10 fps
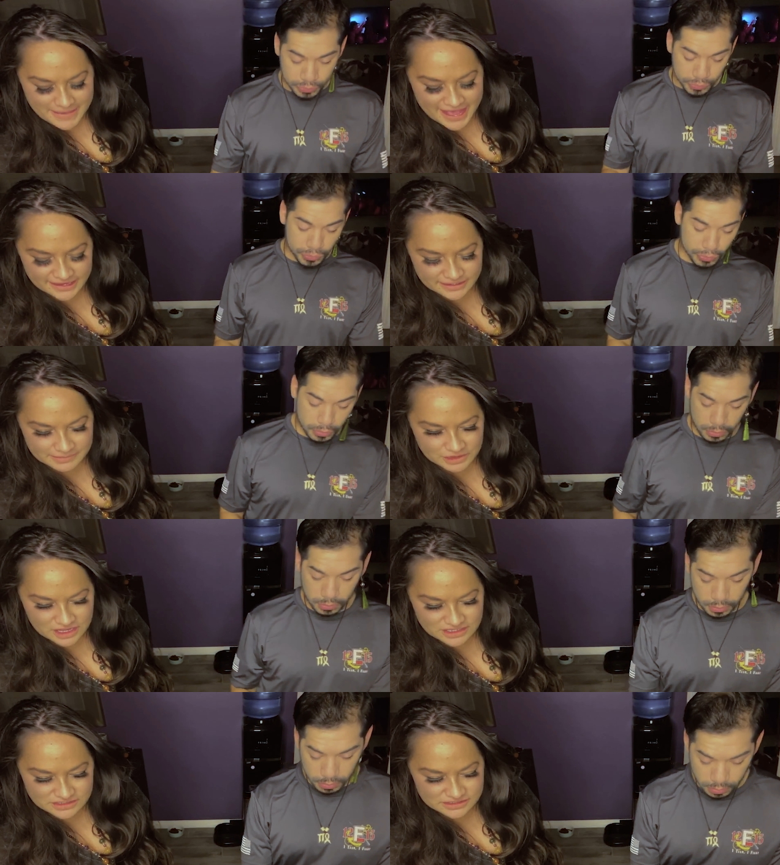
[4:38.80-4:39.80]
Speaker 1: Matte
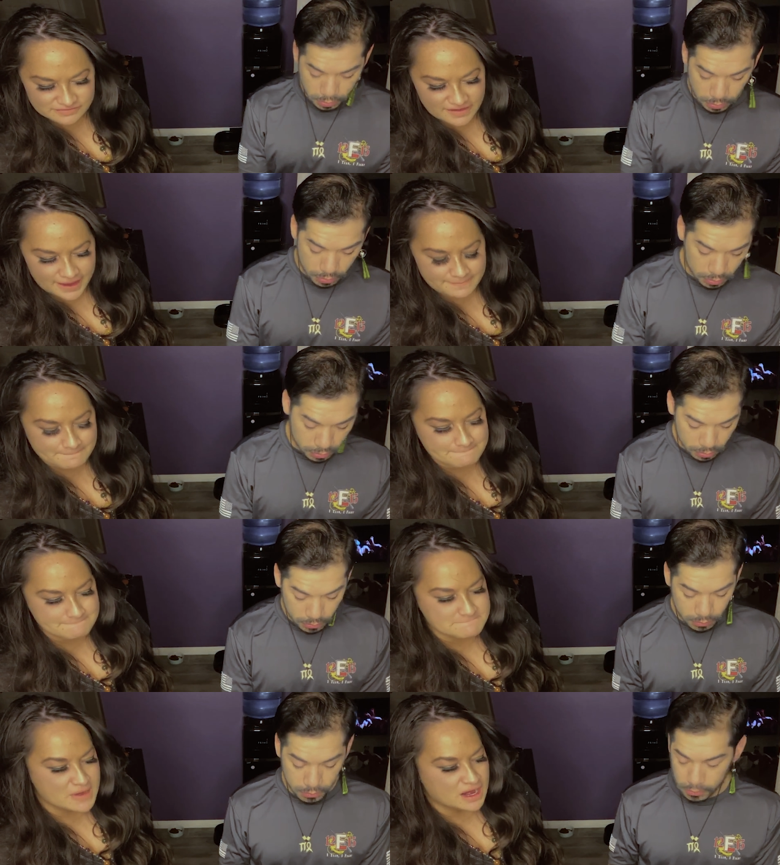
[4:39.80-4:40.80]
gloss.
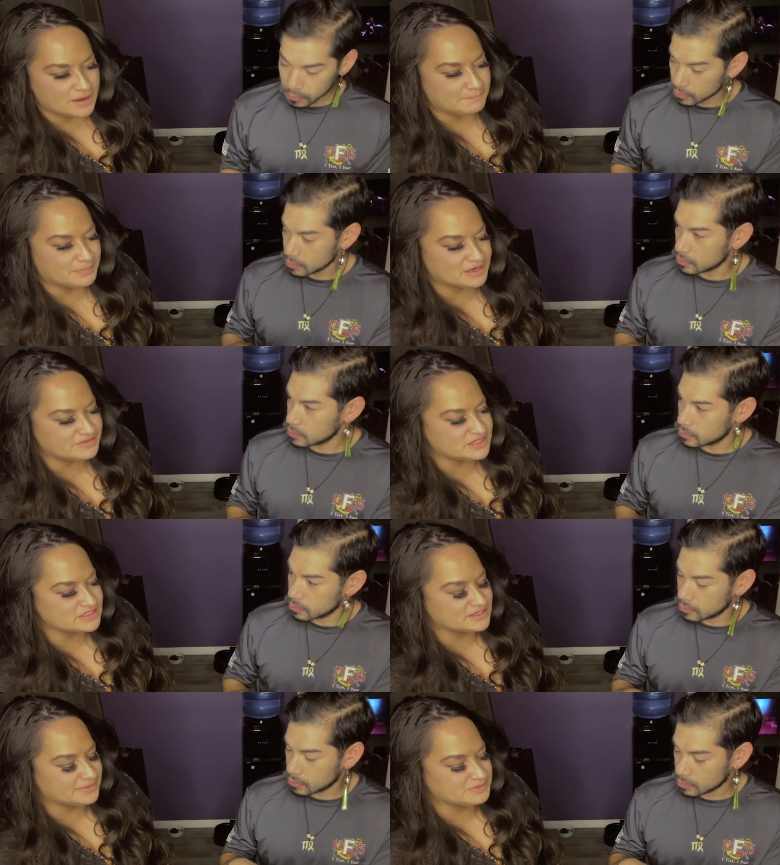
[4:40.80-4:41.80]

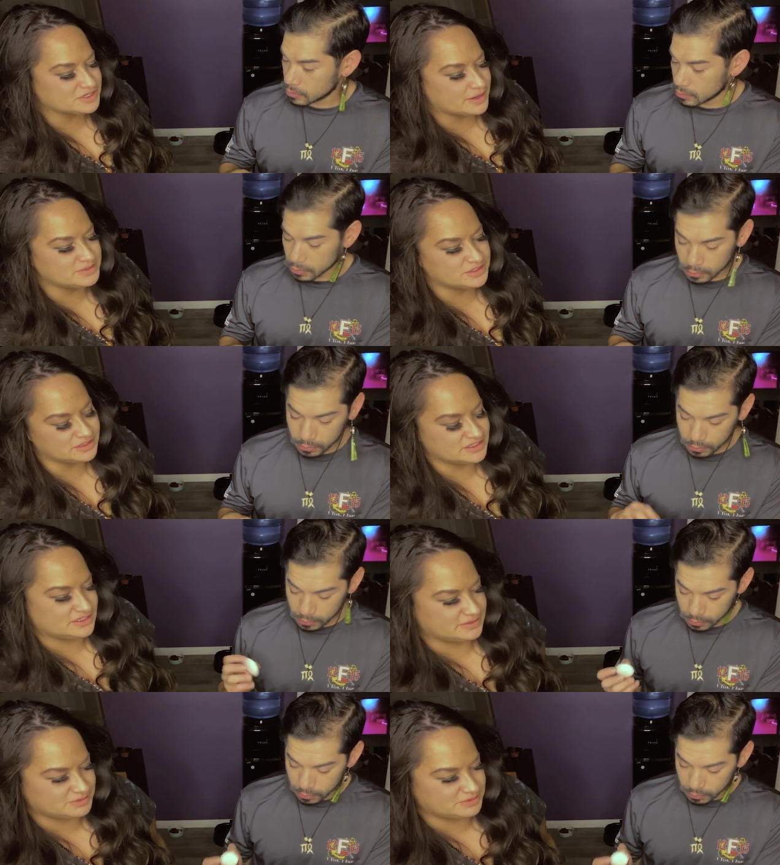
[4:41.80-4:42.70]
lip scrub? So this lip